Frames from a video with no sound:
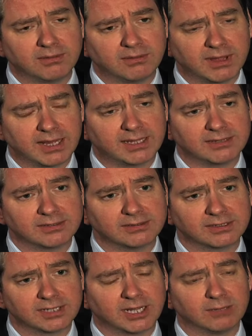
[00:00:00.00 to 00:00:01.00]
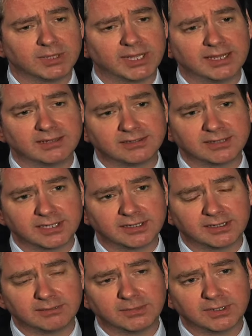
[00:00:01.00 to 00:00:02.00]
that culminated in
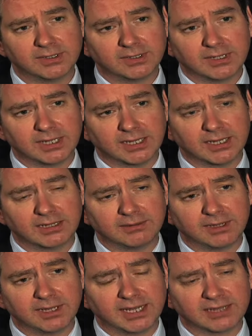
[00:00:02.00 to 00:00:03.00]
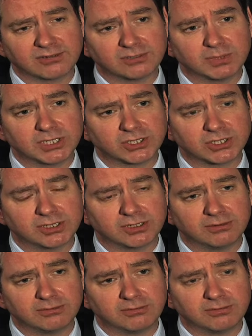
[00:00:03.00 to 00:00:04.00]
a, an exhibition
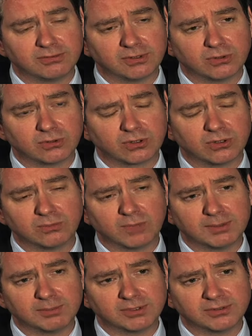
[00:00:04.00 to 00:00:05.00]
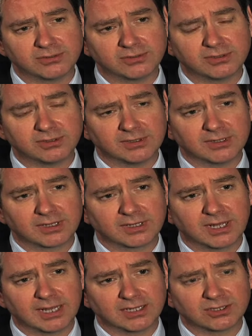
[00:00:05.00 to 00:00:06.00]
of Lord Lloyd Webber's
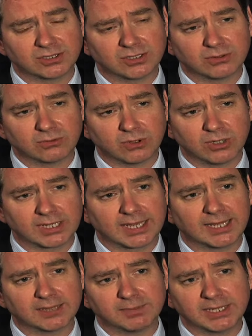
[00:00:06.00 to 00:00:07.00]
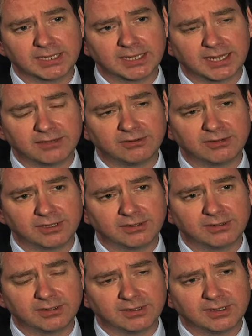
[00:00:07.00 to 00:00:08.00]
collection at the Royal Academy in London.
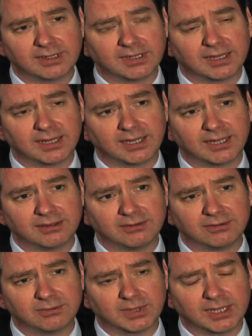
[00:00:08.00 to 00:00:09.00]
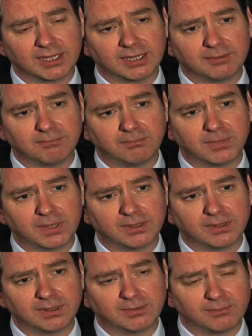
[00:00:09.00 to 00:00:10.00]
And um,
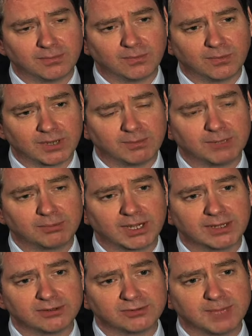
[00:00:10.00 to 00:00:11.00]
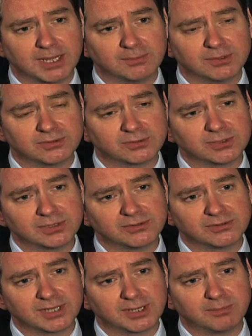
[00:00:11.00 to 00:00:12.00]
one of my proudest moments
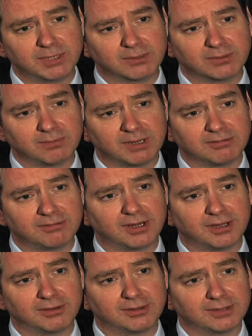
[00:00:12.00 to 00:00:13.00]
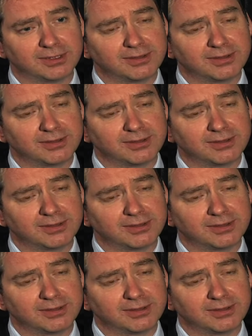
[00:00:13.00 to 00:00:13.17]
was uh, being with my father at